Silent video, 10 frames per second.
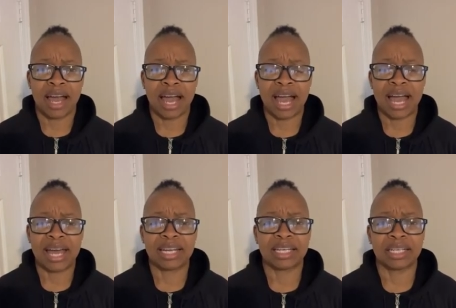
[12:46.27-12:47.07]

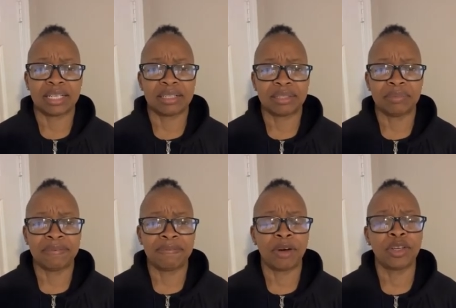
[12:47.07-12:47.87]
And
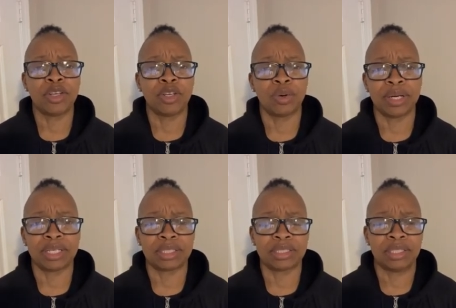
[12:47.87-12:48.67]
before you know
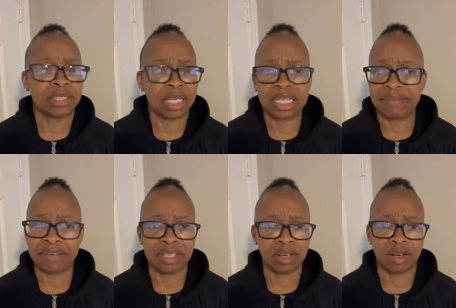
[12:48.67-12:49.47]
it, you're not
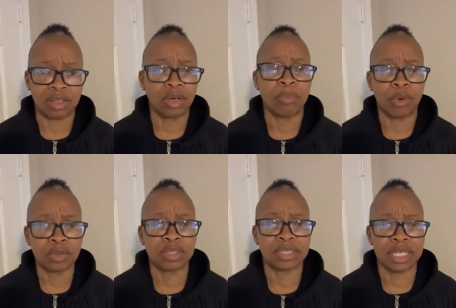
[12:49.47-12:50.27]
living your
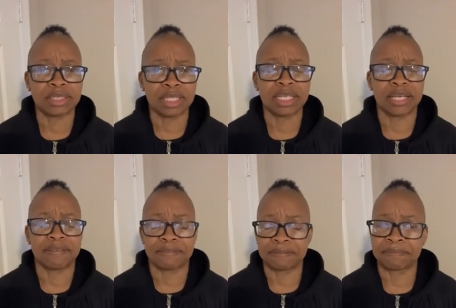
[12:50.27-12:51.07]
most authentic
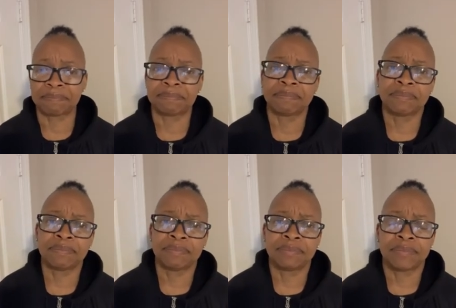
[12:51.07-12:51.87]
life.
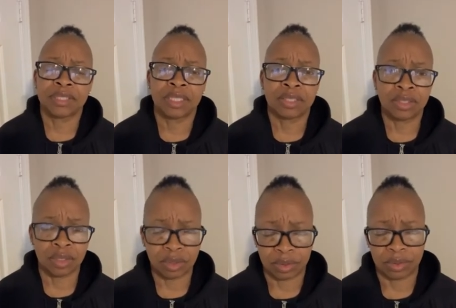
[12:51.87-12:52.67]

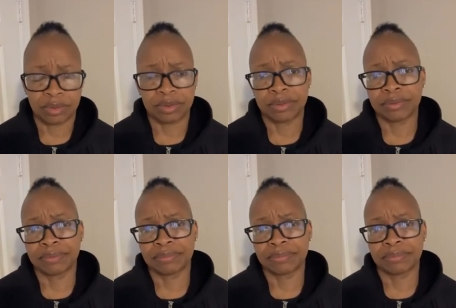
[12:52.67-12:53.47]
So,
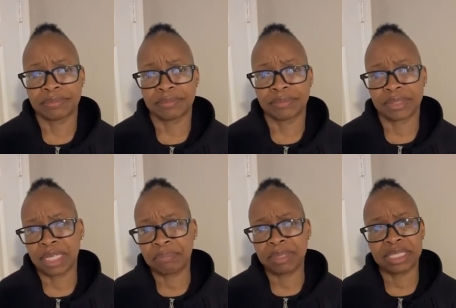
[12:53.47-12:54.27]

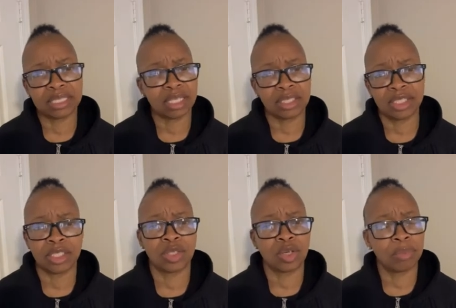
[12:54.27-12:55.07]
let me just
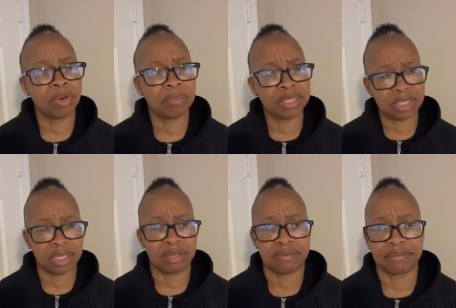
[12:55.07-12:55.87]
continue to talk about
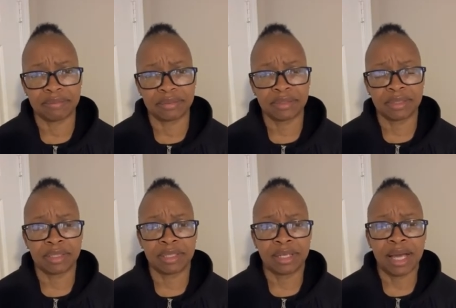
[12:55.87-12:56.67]
myself.
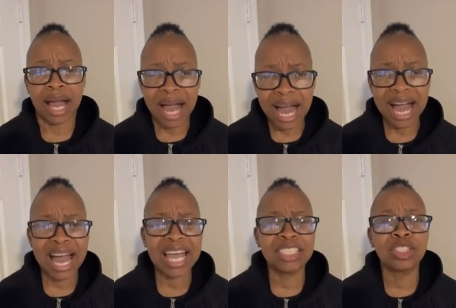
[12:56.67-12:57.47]

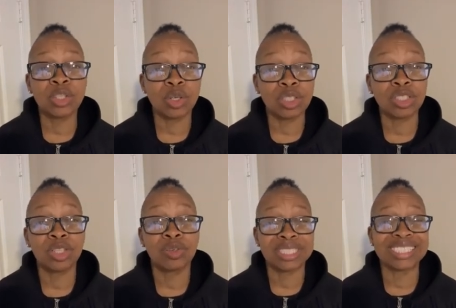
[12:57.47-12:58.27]
I chose
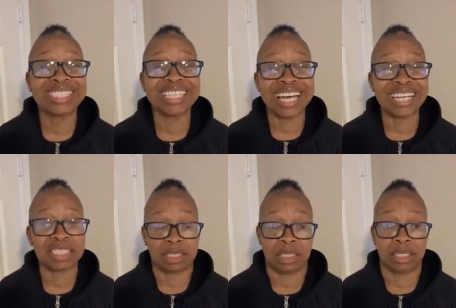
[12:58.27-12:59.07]

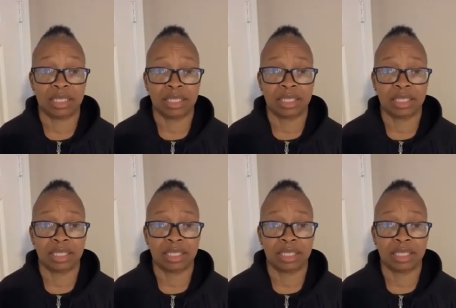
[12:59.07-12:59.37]
Christianity